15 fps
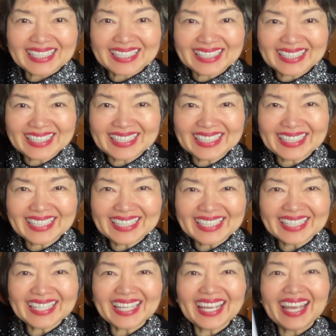I.
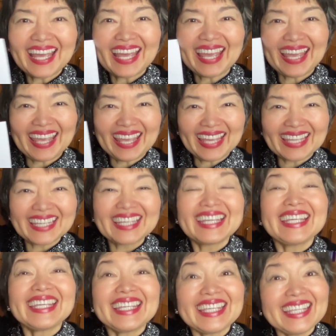E.
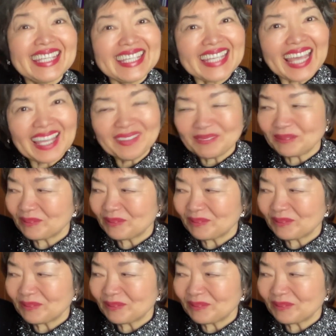Ie.